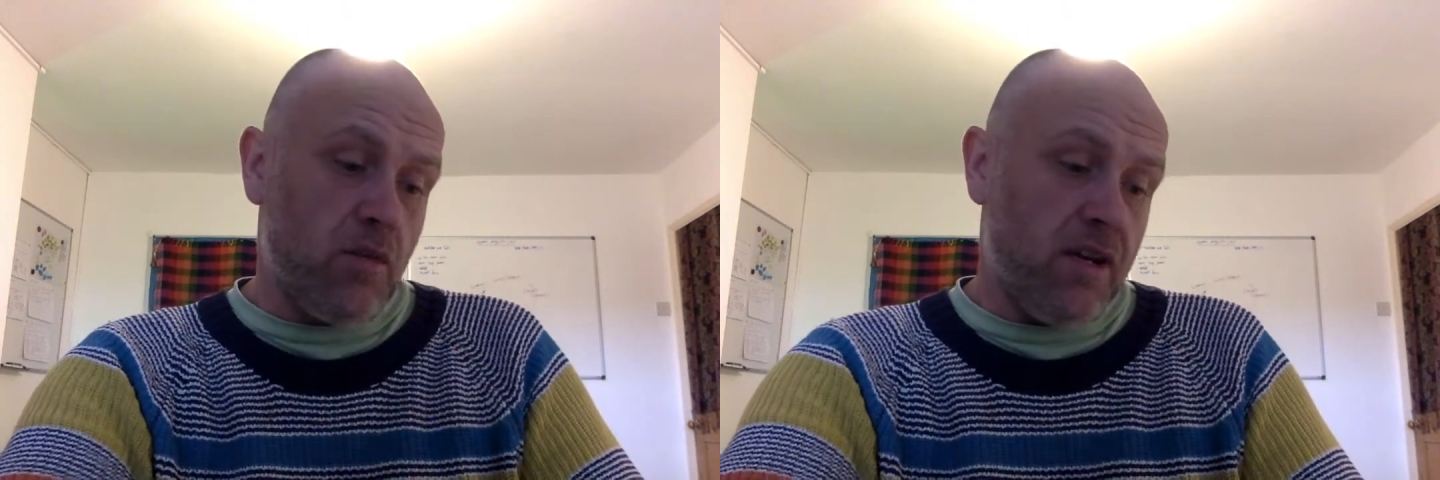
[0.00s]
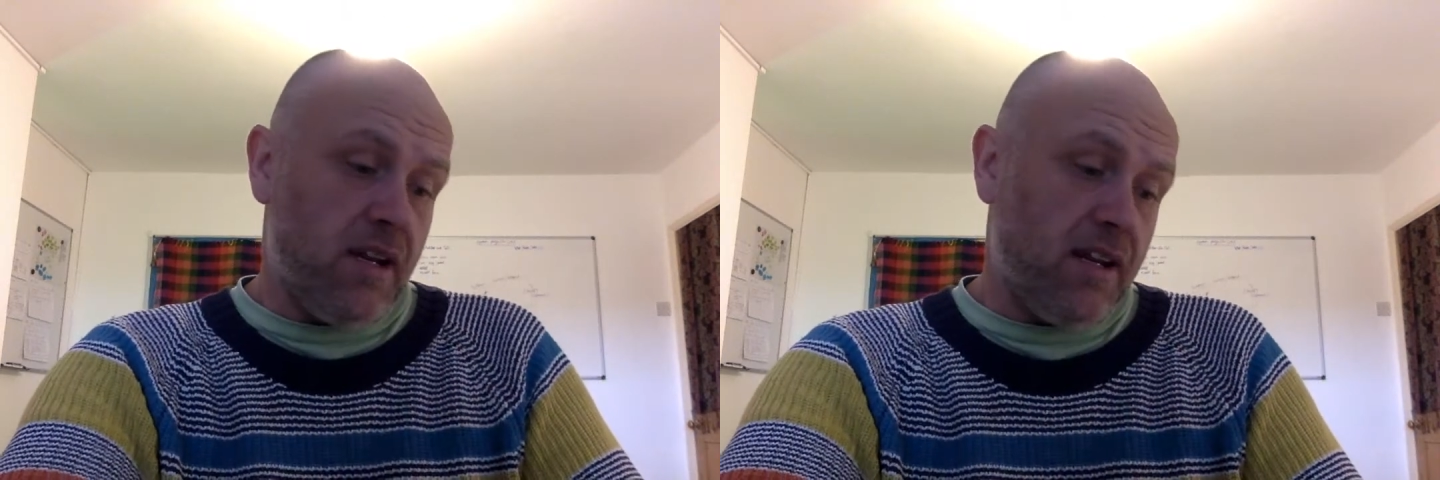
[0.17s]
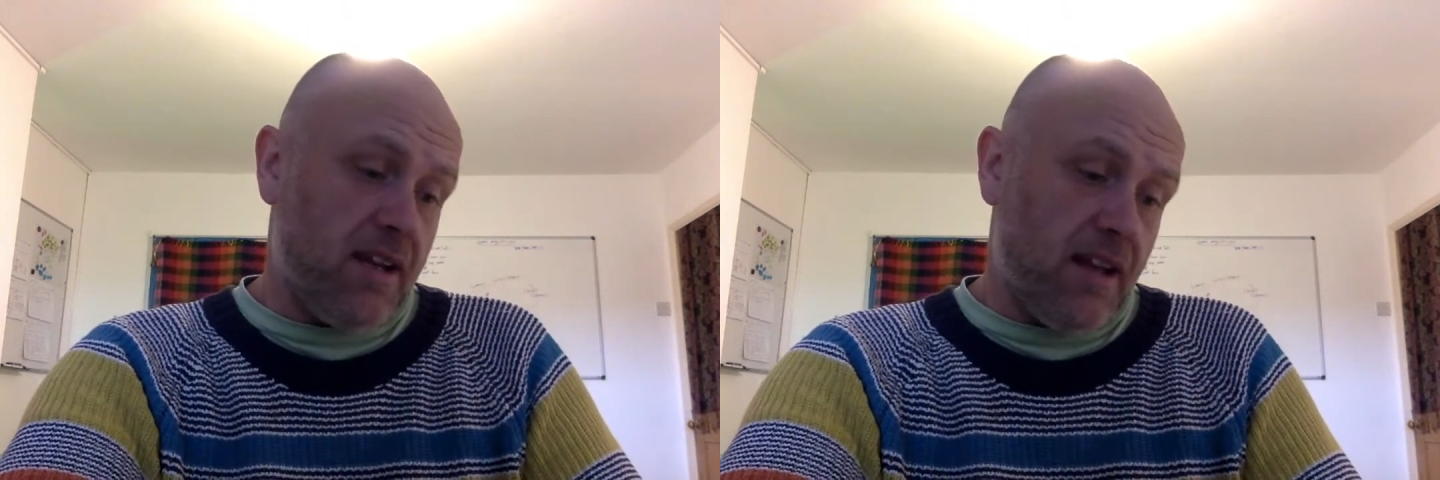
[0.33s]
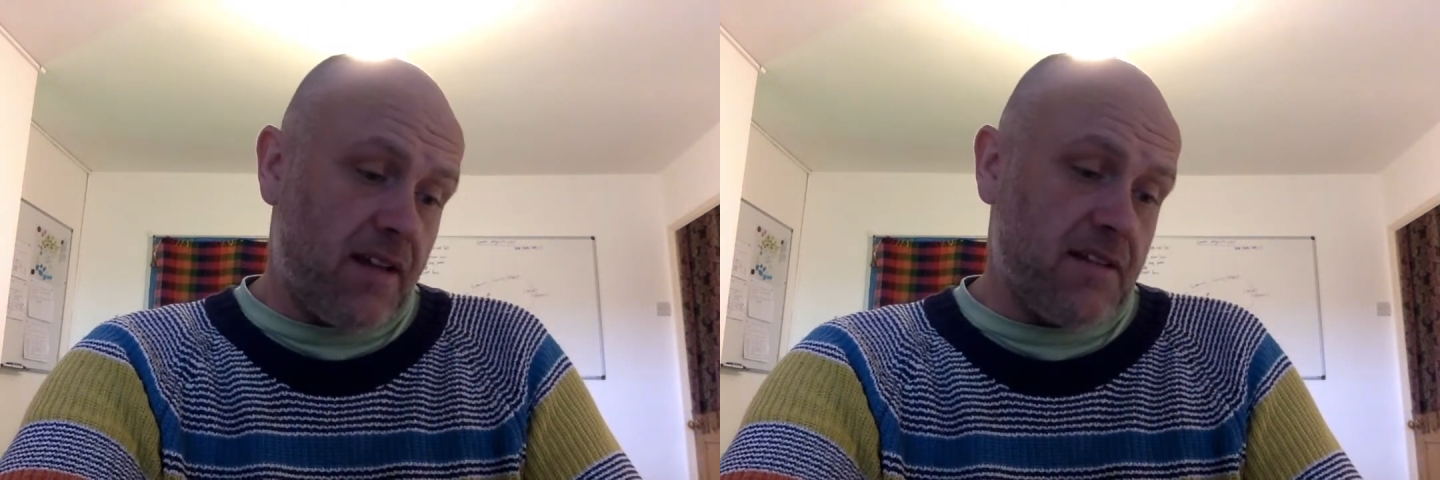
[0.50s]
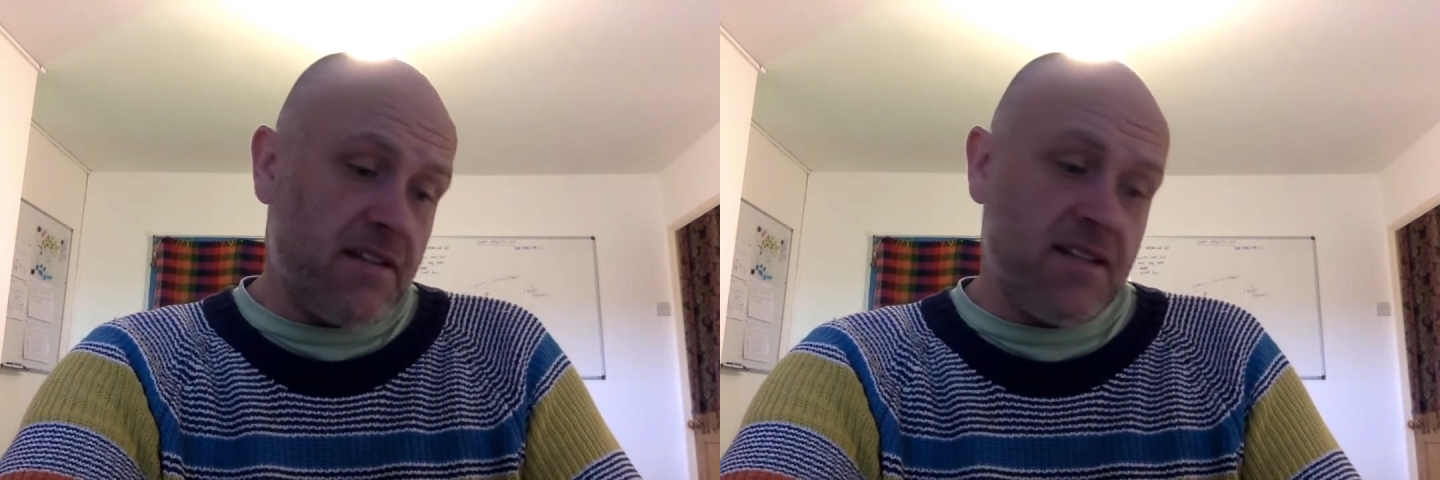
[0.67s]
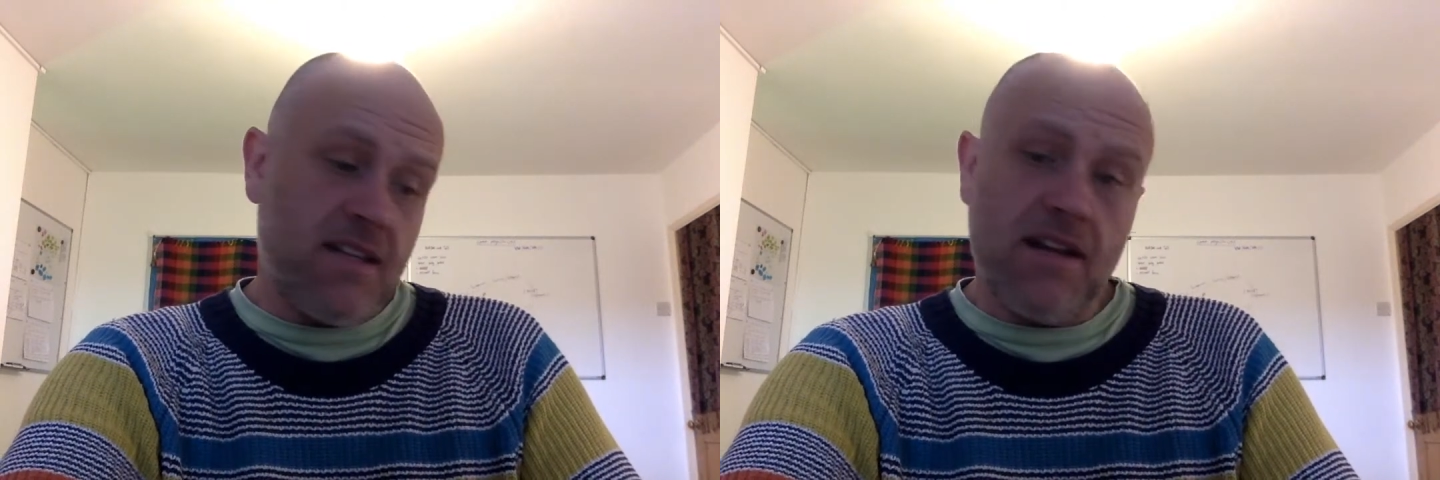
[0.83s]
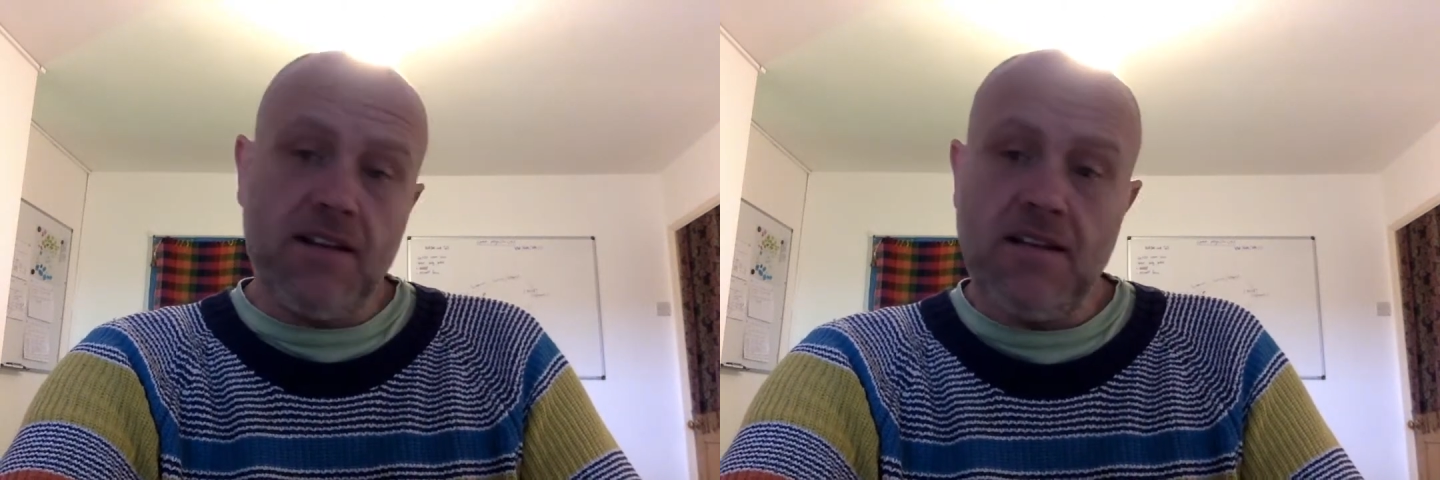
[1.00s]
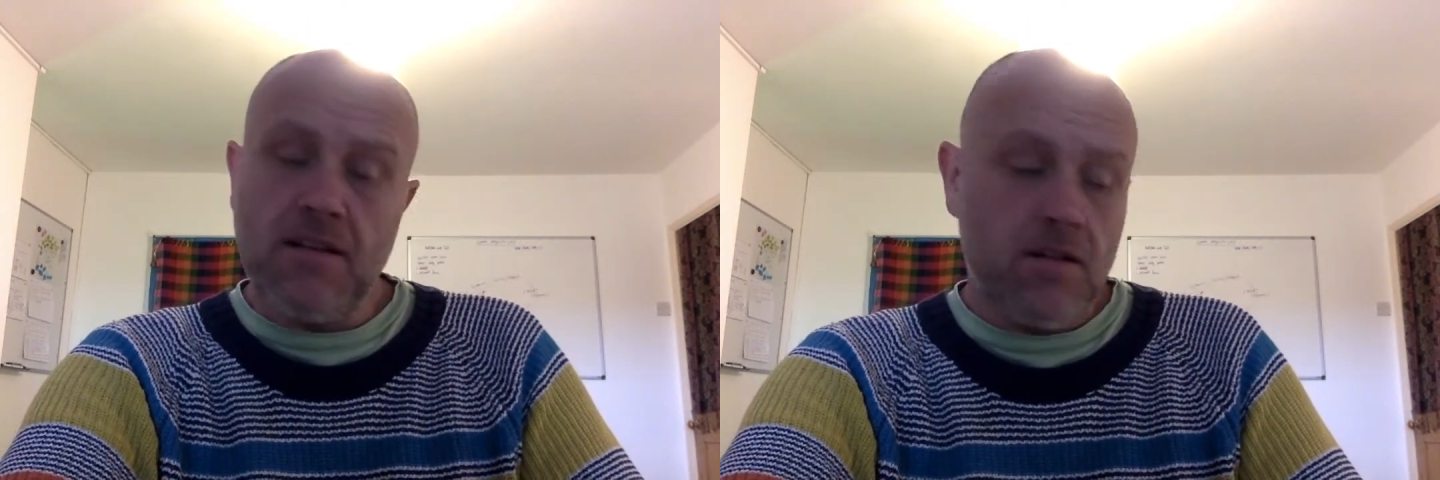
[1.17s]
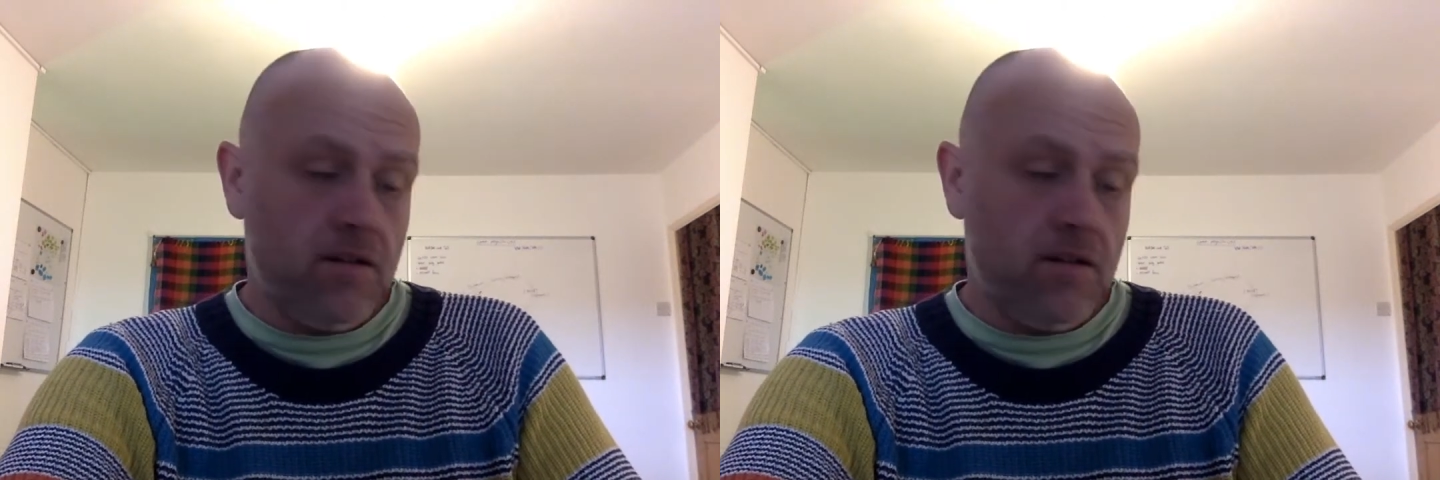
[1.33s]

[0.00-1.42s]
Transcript: week, yeah, as I said,